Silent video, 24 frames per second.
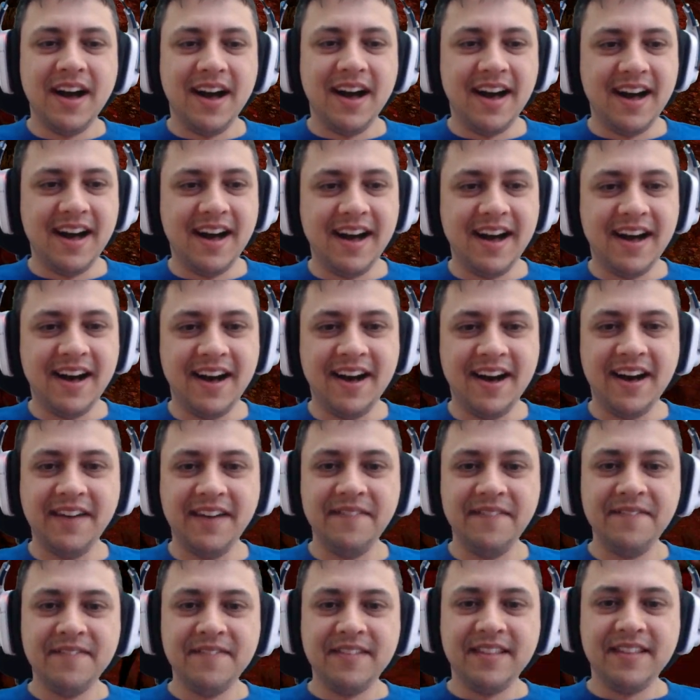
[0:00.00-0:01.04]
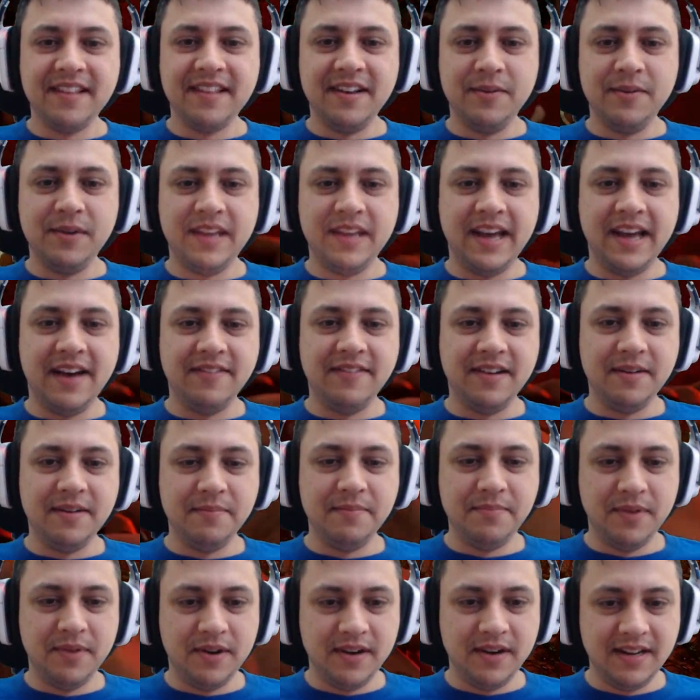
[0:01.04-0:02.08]
There we have a
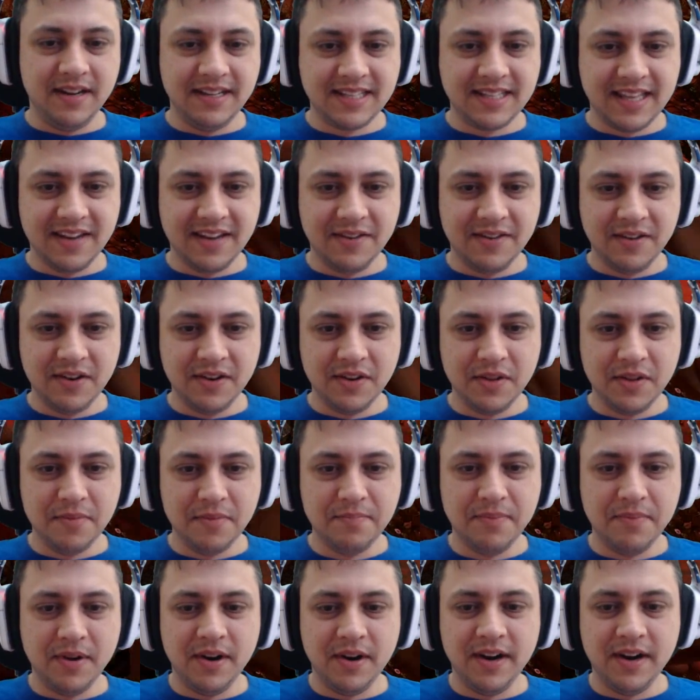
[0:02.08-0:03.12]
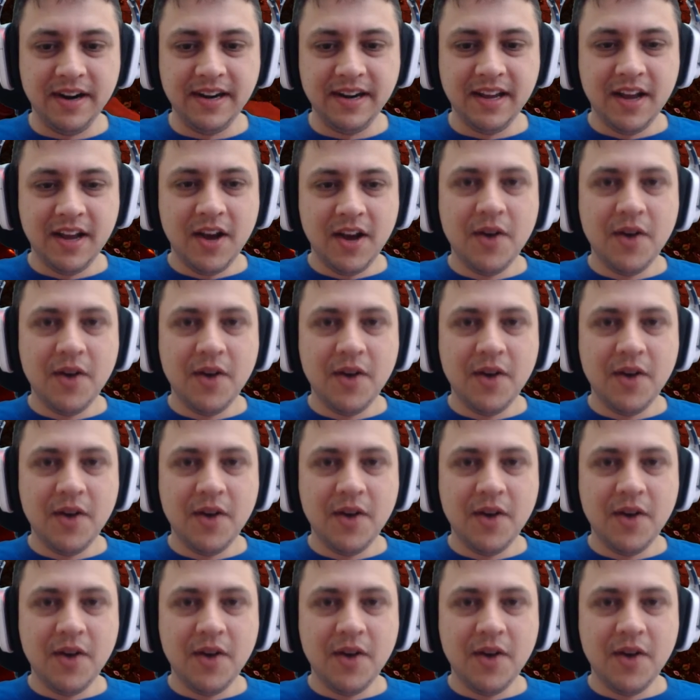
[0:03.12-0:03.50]
bird. Let's get rid of the bird.